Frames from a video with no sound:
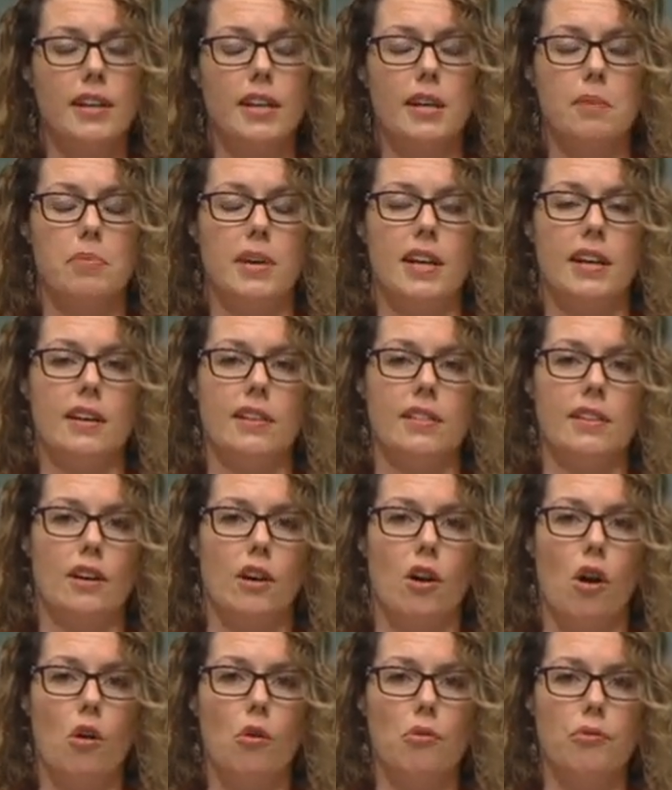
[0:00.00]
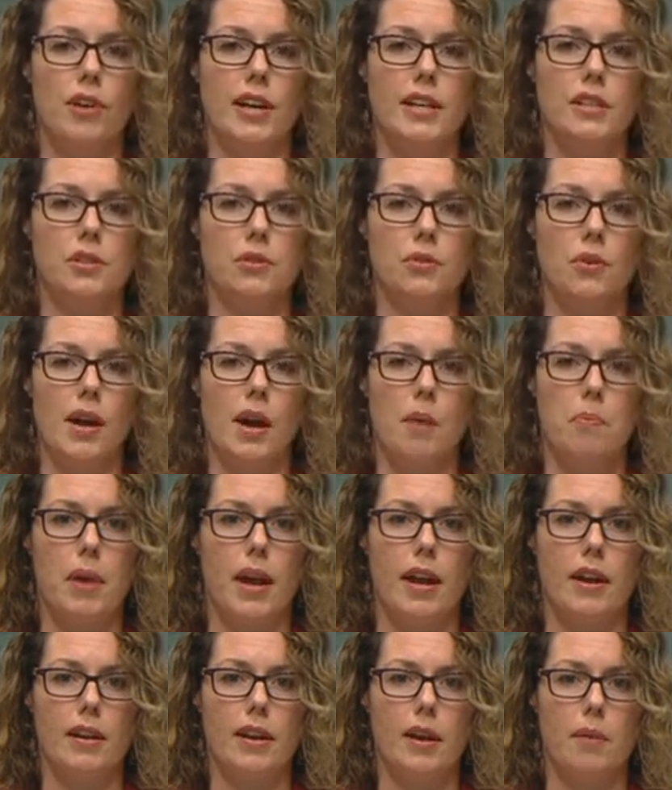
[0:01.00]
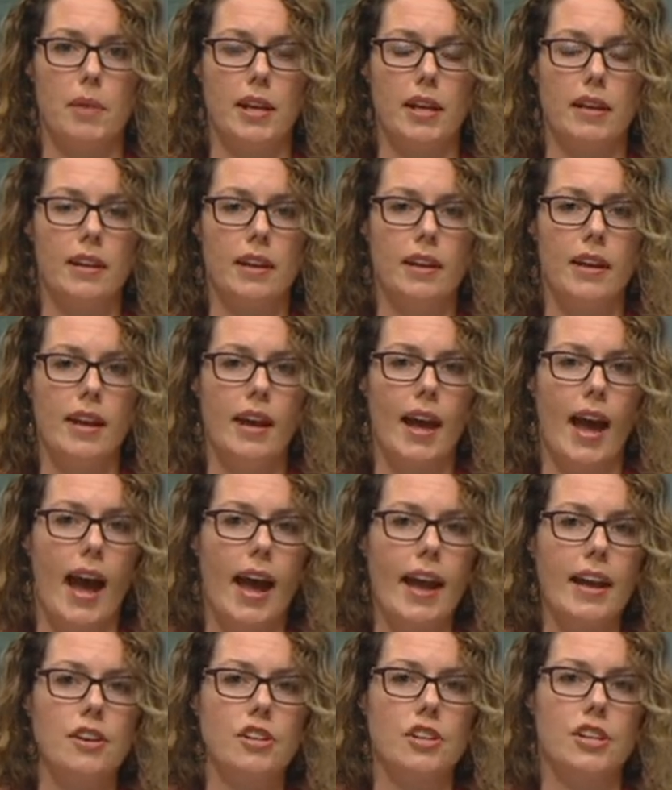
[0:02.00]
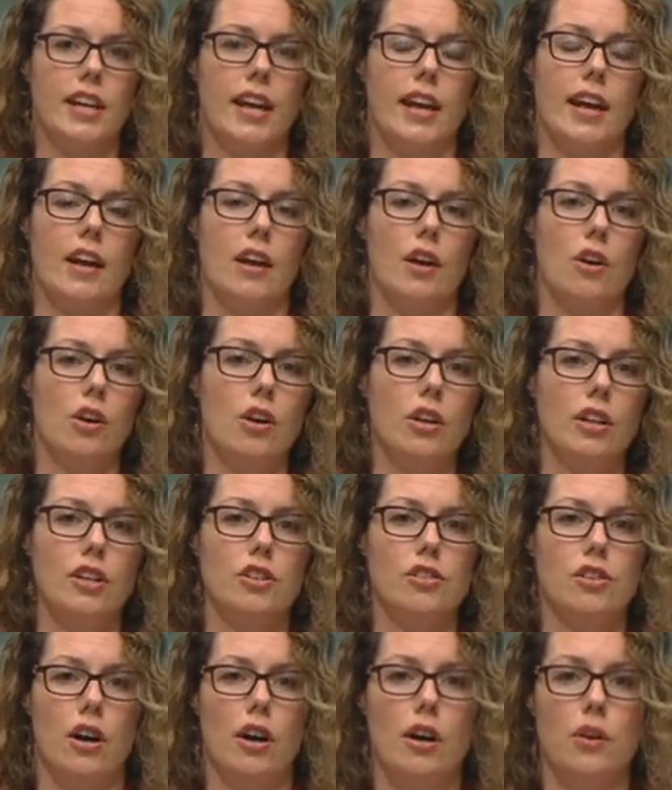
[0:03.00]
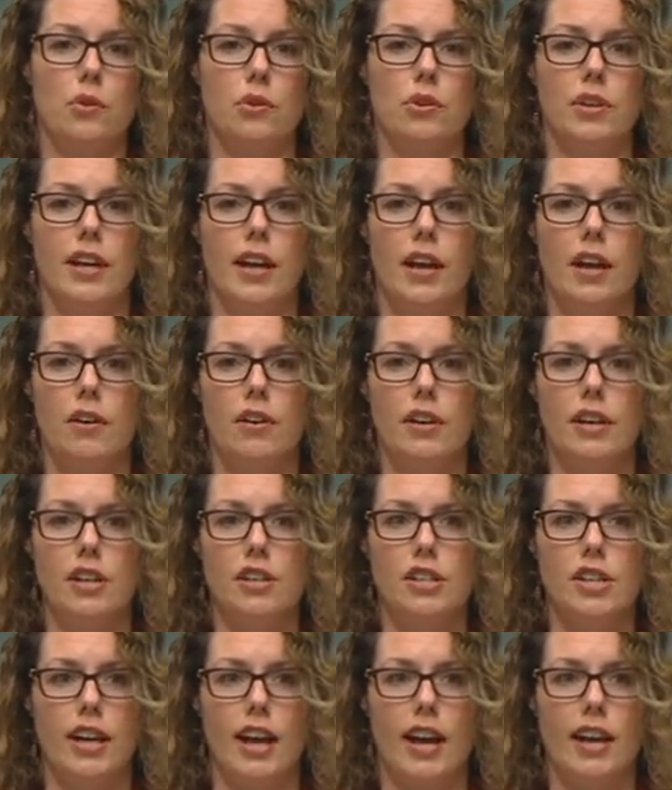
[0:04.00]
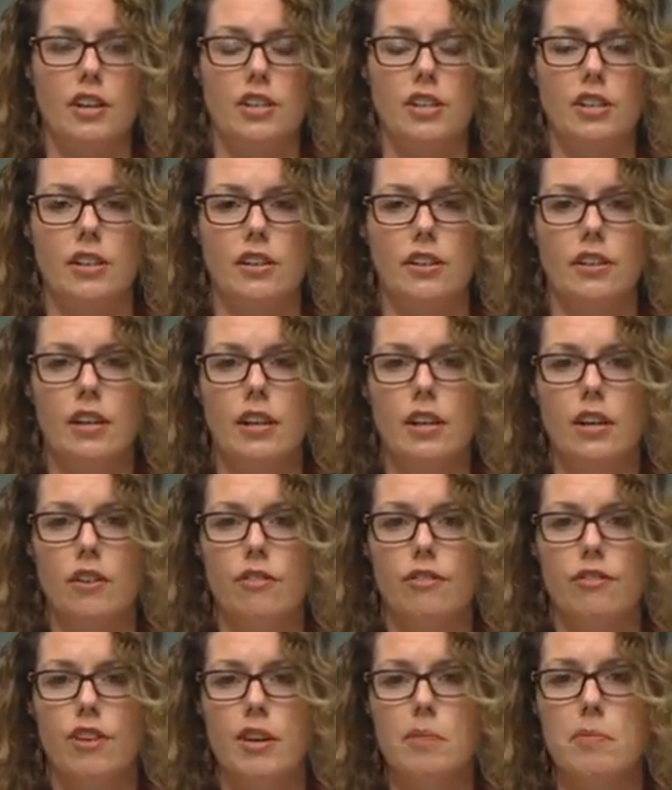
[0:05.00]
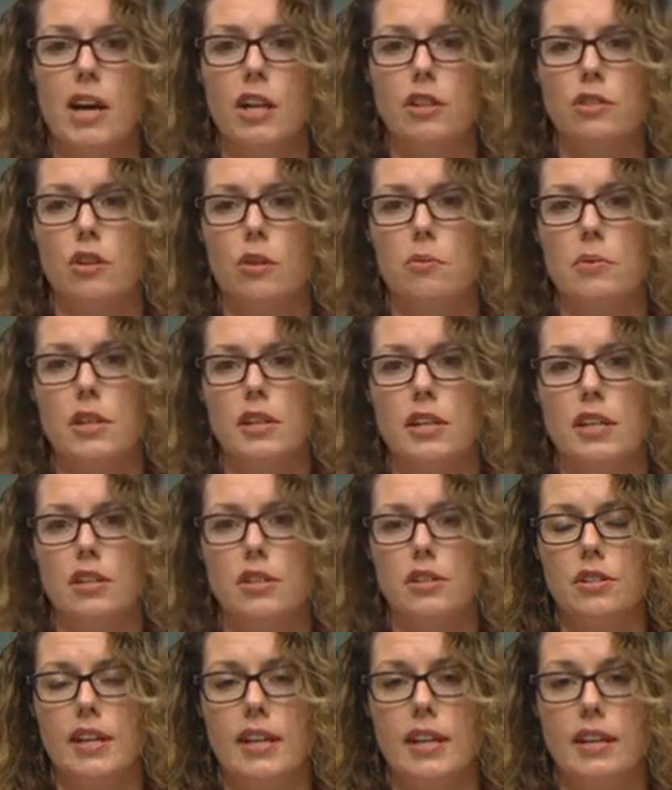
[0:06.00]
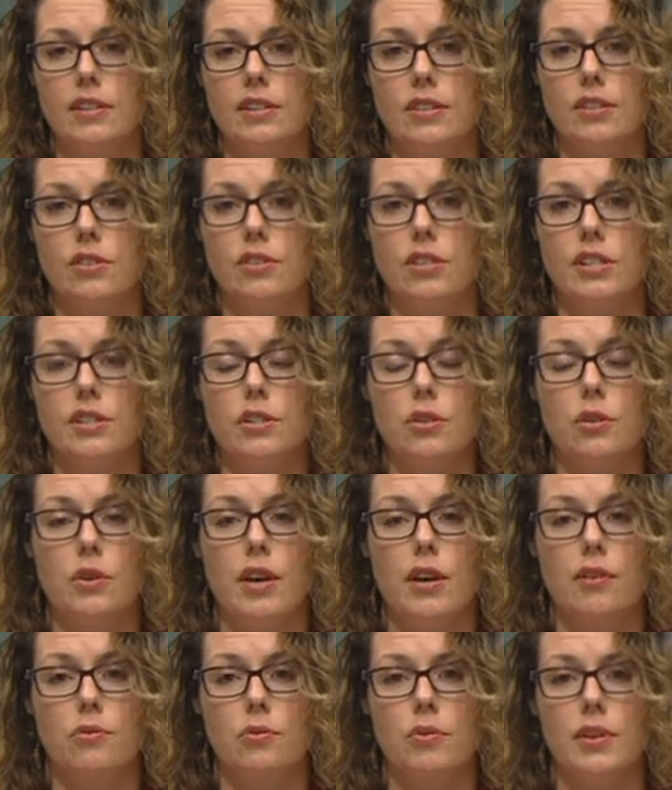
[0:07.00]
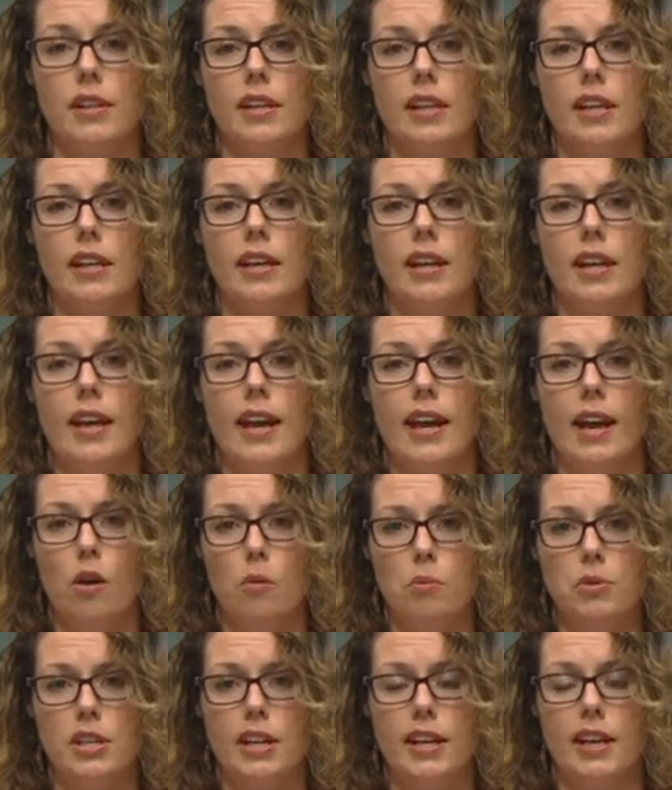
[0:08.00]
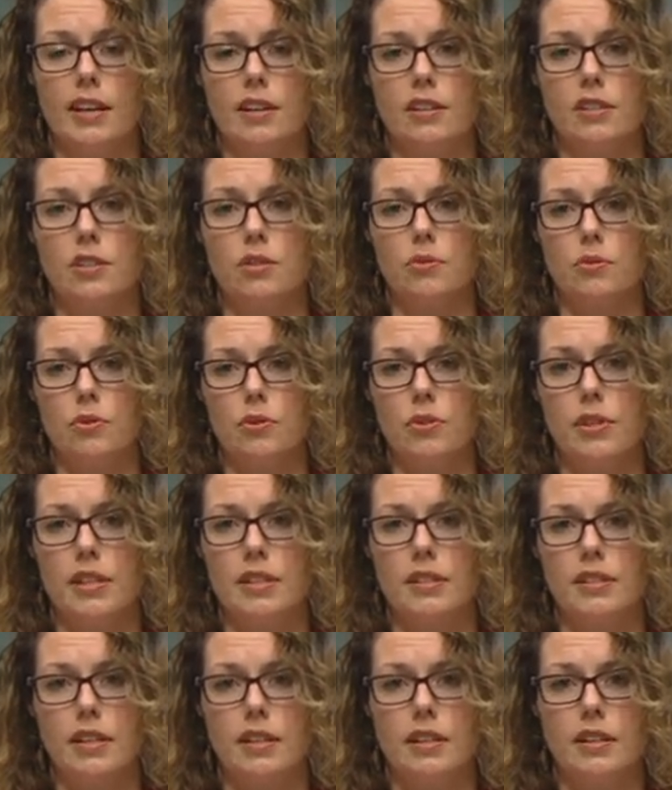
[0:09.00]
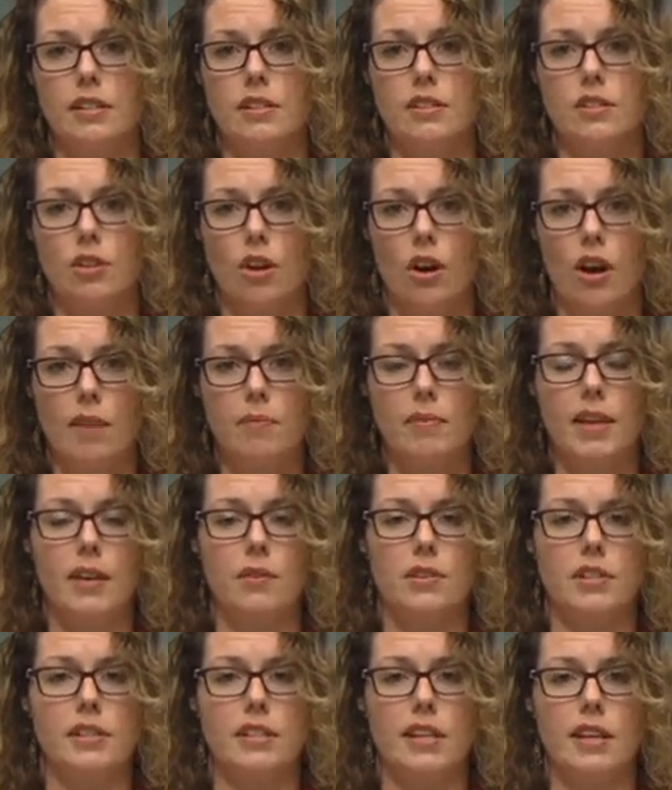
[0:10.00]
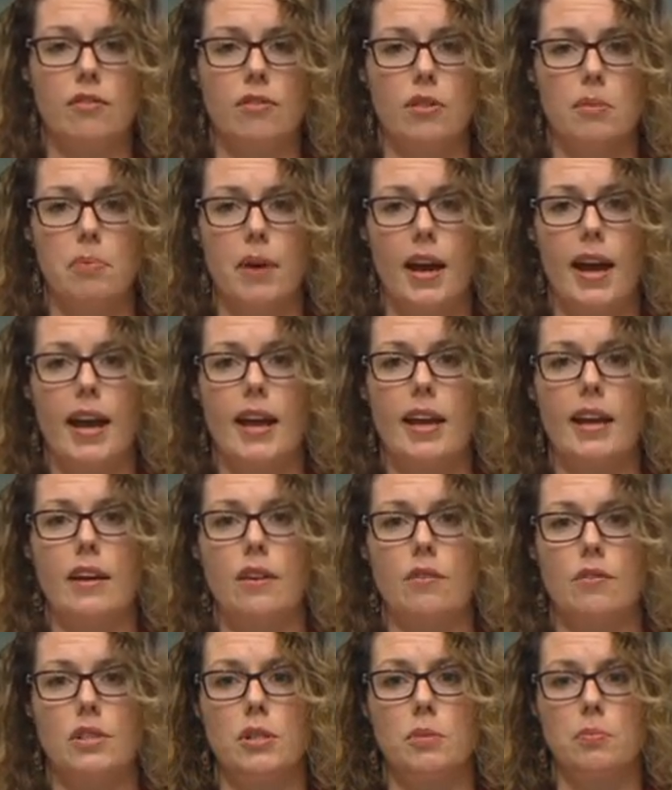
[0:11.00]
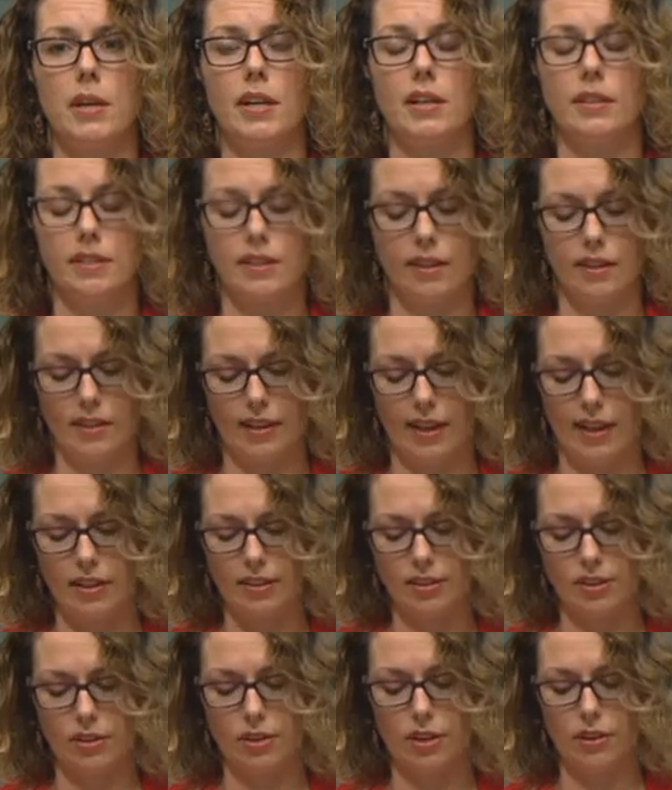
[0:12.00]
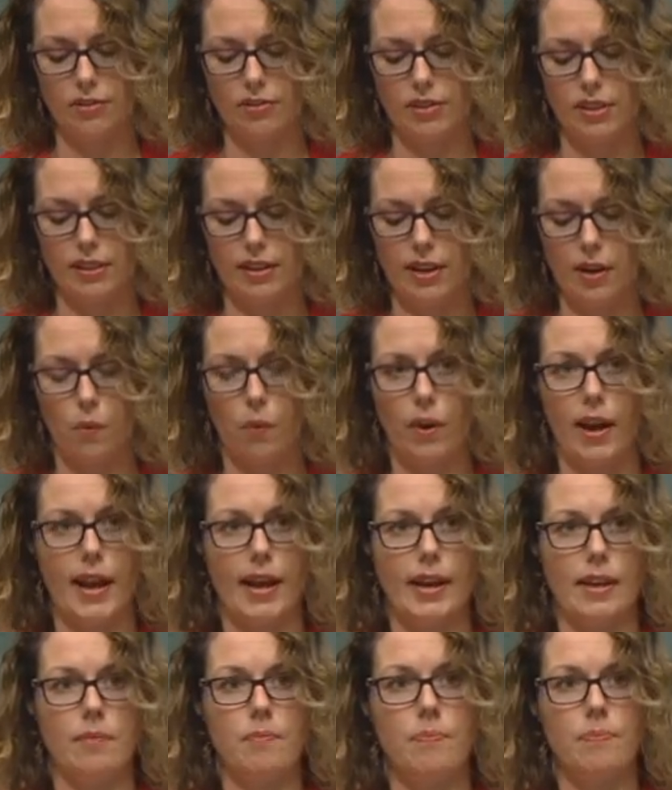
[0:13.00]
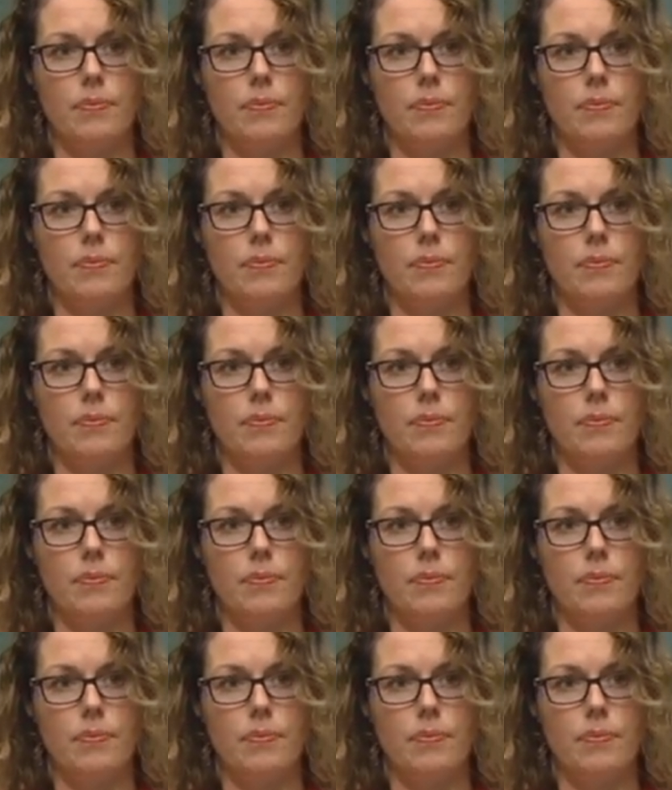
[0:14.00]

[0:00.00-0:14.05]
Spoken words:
been at the coalface through our pandemic: aged care, early childhood care and education, female-dominated industries who have really helped to get us through this, and it is time they receive the pay and respect that they deserved in that way.